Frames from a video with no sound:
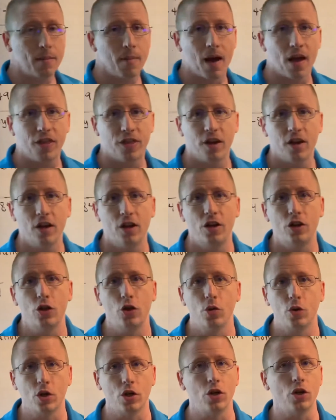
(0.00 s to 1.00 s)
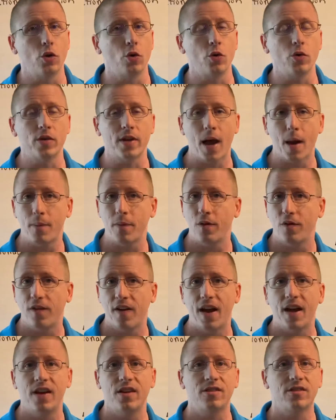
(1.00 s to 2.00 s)
method, you can use happy
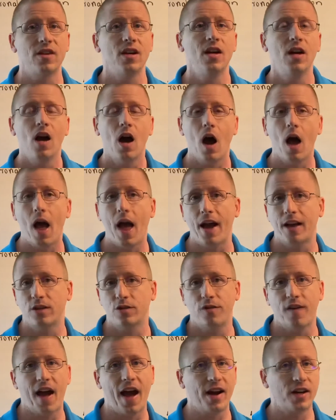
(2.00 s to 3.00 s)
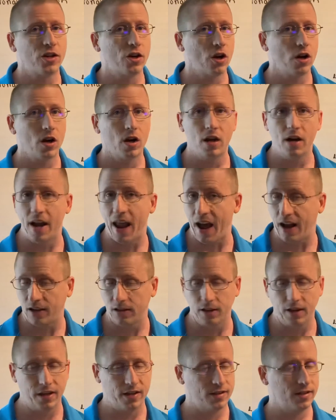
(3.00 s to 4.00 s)
face, X factor,
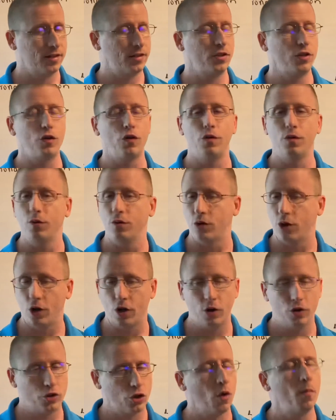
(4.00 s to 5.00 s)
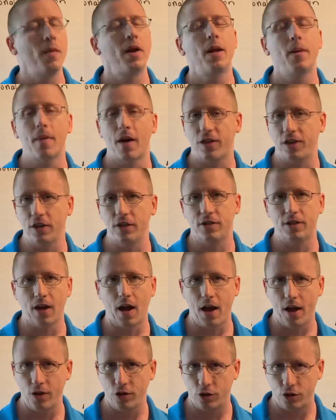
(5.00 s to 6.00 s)
necklace. You, there are so many methods.
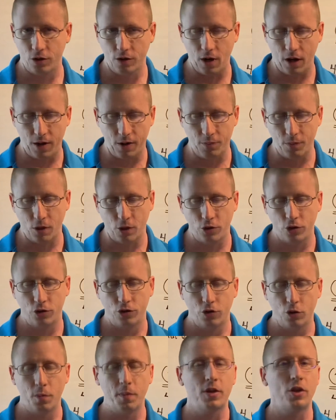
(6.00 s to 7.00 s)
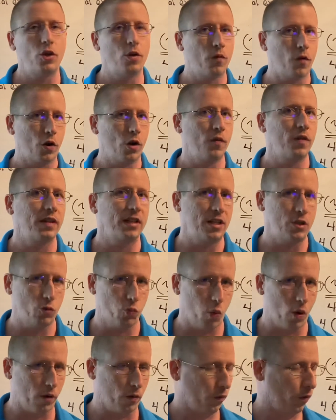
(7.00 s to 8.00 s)
I, I'm assuming that you've heard of at least
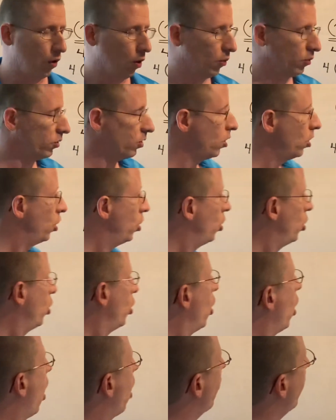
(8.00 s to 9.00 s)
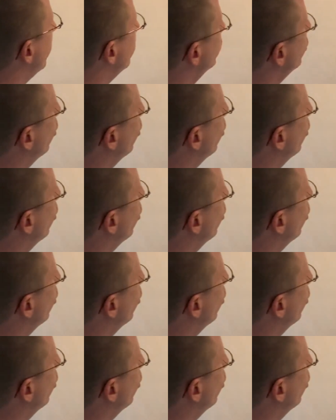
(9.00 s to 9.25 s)
one of those. All right,